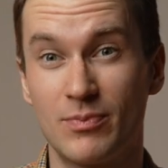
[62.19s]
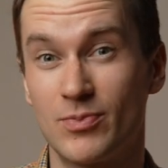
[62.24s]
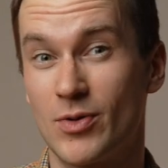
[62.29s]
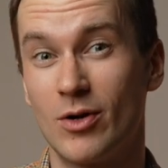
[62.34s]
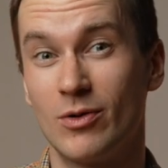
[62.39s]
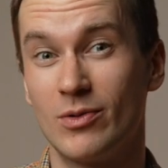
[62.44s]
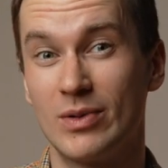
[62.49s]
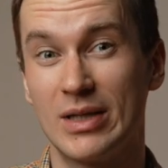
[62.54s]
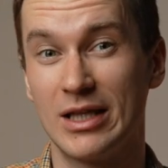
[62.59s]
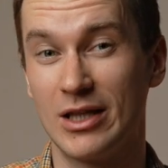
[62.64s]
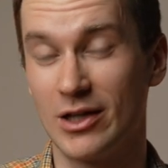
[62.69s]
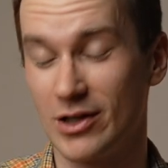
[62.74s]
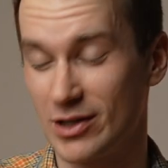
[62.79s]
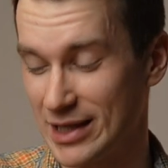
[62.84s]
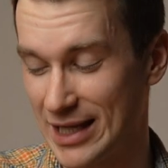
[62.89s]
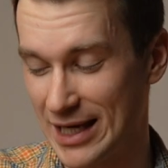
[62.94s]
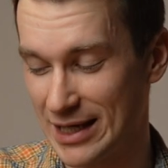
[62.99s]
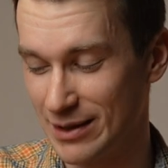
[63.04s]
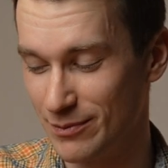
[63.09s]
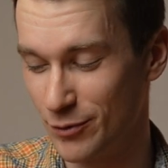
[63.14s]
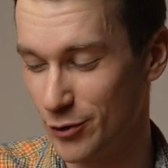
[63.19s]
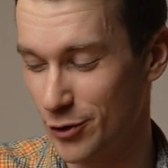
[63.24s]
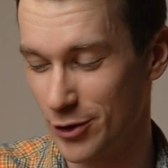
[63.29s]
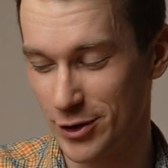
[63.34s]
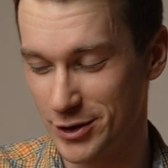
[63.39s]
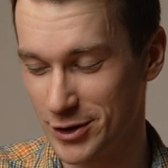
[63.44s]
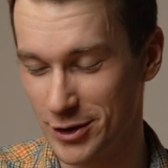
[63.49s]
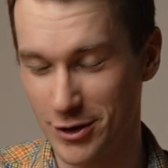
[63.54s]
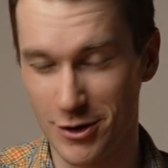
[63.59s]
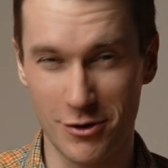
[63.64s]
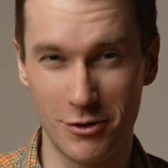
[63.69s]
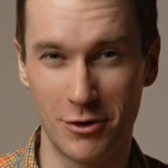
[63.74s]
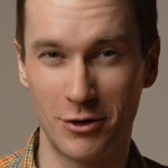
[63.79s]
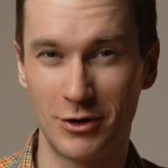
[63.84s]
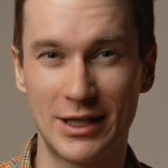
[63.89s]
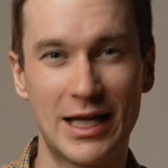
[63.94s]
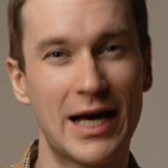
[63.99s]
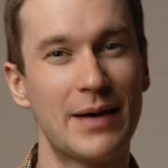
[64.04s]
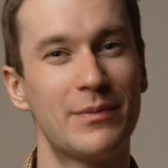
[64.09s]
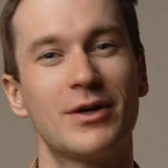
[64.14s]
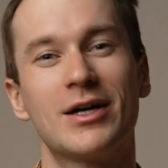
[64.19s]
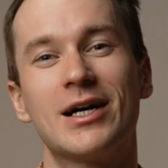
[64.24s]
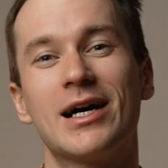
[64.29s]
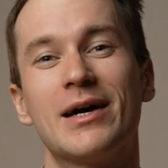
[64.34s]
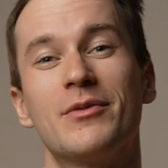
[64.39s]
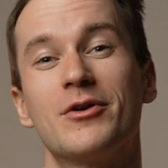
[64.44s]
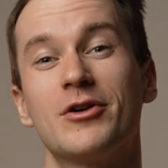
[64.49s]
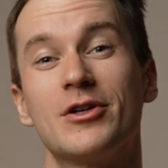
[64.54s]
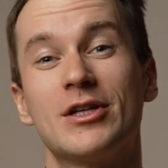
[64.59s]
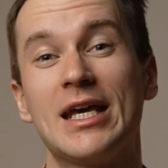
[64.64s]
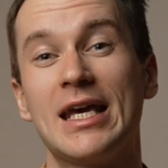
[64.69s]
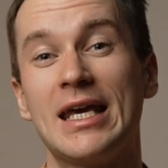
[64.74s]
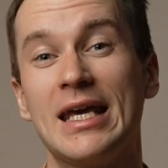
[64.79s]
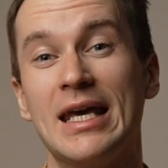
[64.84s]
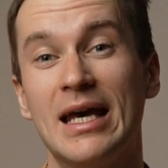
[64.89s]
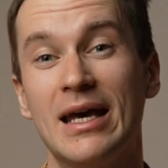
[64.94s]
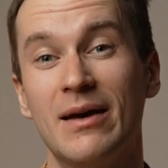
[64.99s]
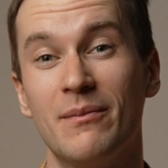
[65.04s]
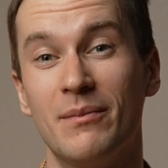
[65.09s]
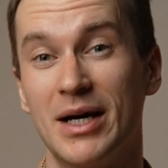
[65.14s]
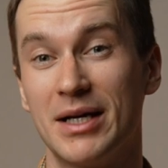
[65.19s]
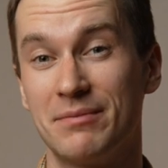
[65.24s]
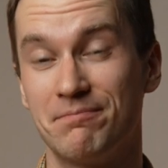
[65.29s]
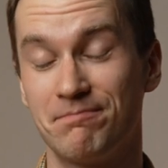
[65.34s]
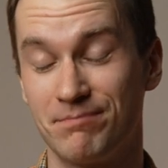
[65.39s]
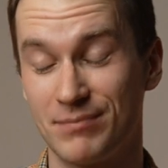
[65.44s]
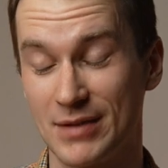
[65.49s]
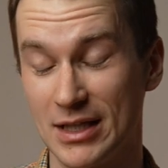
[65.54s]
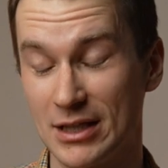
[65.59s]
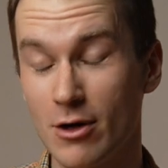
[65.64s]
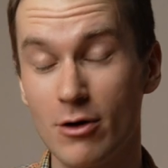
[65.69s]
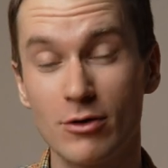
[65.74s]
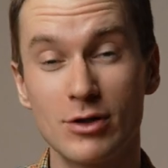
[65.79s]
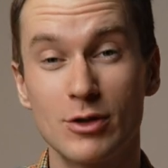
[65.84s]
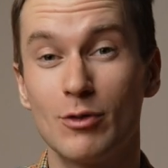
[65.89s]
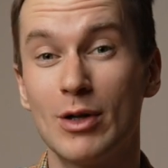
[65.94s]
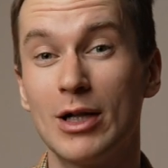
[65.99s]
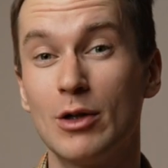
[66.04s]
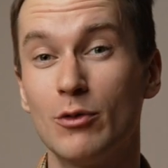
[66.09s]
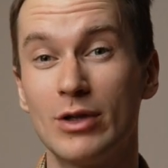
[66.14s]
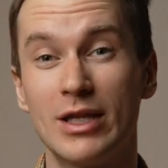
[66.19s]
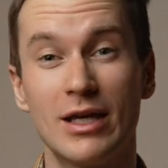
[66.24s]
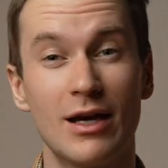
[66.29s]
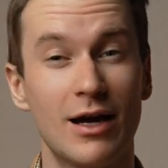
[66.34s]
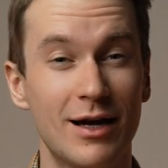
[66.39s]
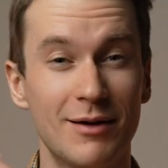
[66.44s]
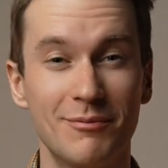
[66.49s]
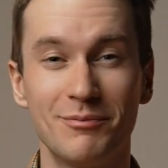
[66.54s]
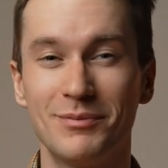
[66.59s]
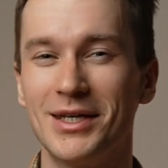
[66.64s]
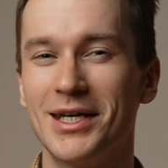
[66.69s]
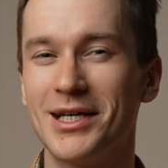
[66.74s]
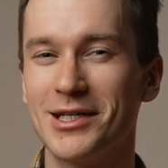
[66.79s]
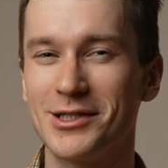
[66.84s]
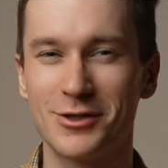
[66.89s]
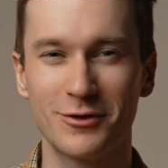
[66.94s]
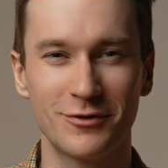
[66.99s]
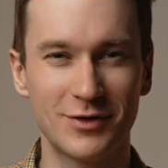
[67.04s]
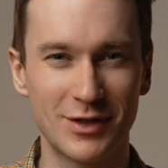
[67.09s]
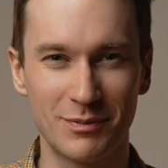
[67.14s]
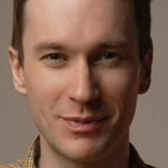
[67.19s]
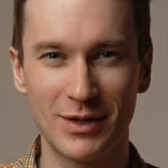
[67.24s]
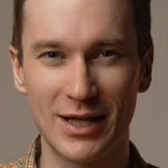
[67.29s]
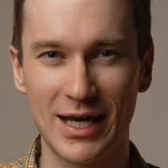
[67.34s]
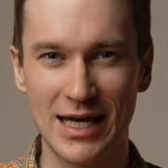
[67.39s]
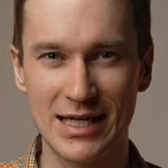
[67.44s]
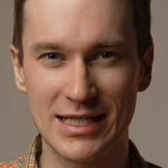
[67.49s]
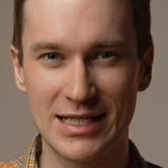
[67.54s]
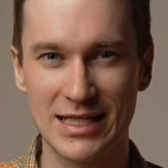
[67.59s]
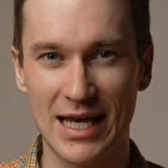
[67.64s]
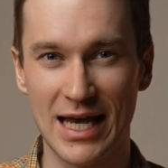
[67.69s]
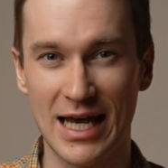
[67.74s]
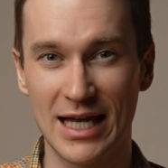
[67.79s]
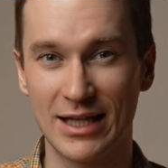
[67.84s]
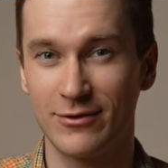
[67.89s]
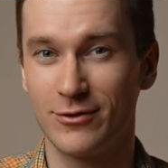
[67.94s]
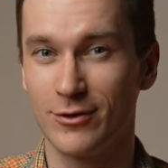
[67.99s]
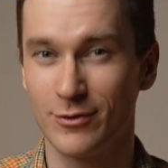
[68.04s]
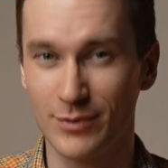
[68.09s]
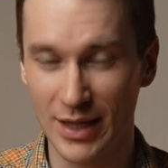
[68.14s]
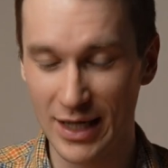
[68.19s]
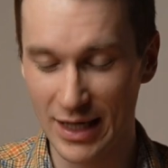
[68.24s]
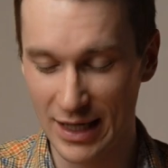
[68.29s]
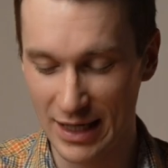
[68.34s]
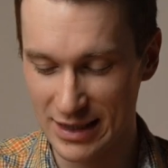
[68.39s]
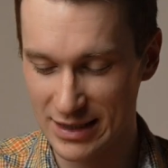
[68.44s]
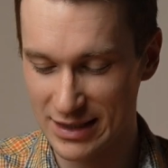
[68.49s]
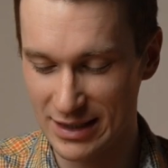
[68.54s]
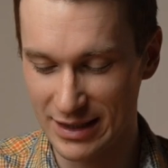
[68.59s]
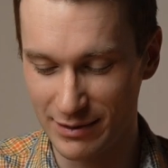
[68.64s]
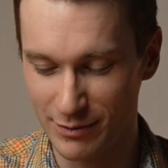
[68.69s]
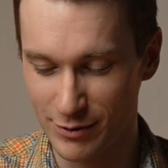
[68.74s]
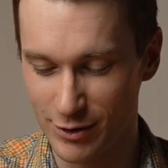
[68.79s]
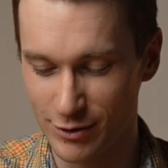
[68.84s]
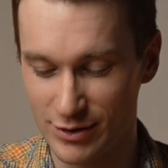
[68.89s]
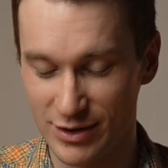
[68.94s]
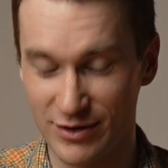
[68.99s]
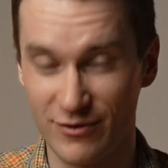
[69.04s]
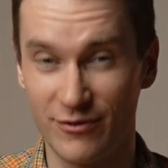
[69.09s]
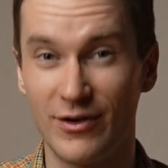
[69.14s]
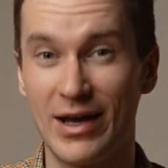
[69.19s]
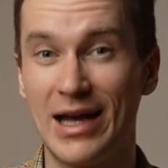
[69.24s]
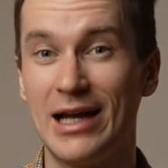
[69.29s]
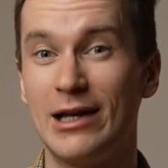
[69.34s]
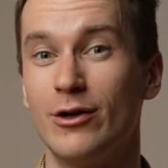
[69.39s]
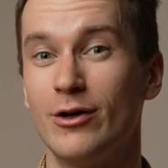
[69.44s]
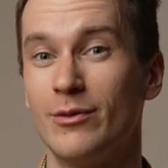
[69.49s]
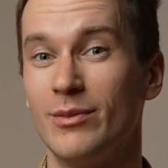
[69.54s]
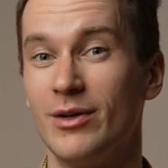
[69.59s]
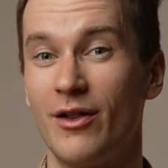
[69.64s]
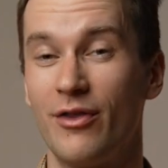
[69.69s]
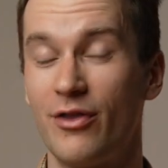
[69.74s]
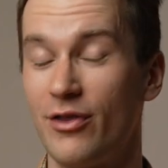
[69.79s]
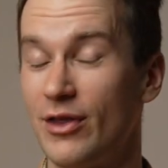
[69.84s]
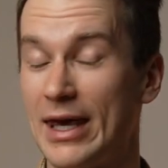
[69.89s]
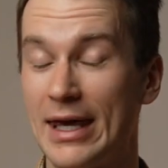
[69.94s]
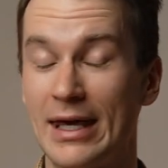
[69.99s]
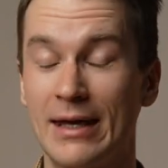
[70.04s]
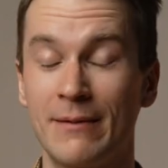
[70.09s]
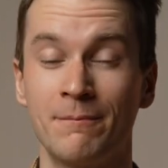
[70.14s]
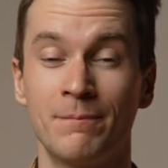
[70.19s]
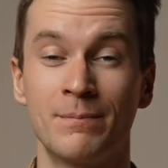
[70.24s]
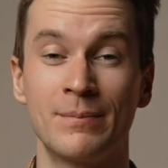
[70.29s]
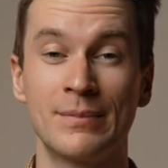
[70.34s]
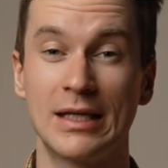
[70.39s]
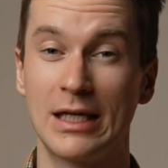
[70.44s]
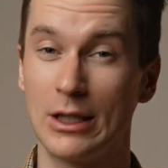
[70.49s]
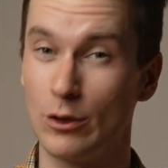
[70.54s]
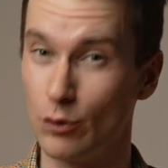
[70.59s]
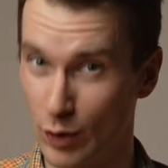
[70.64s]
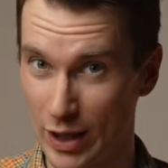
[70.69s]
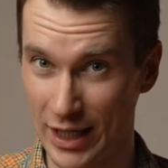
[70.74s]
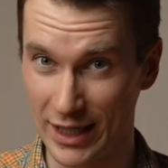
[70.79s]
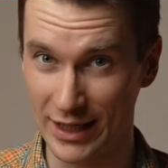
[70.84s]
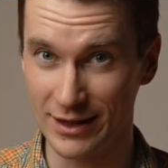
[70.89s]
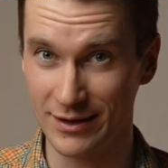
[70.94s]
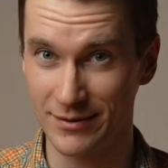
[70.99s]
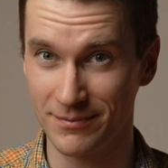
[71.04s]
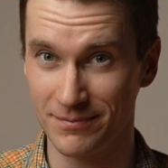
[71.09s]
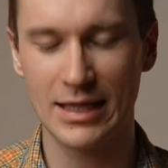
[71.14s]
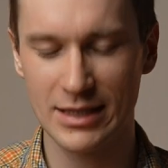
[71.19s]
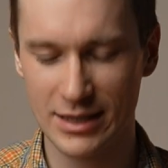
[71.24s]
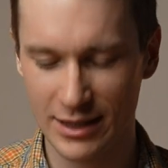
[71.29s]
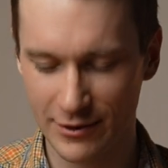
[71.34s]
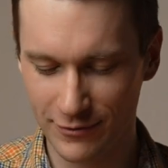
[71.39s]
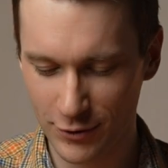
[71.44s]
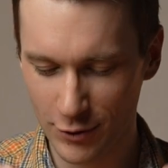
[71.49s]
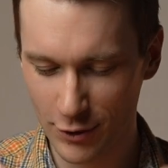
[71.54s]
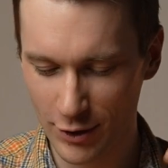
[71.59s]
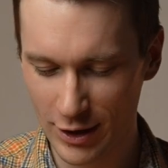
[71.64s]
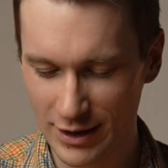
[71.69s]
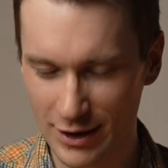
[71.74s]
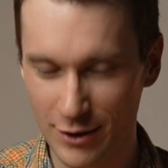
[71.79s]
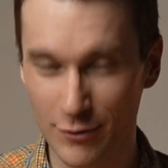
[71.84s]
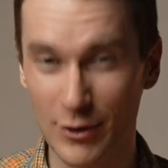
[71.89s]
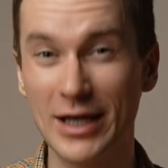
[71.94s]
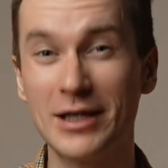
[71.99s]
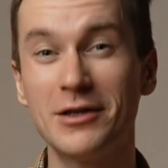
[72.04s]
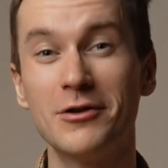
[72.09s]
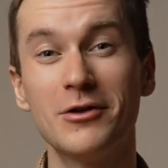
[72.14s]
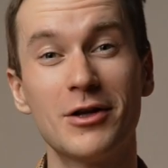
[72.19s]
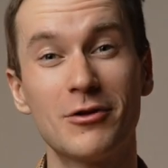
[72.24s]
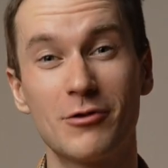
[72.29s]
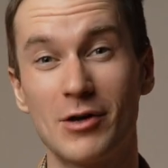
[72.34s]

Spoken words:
probably not like Bordeaux or Napa Cabernet, but it goes well with the ambiance of the place, and for me, it's the most valuable thing in wine. And if you're in a regular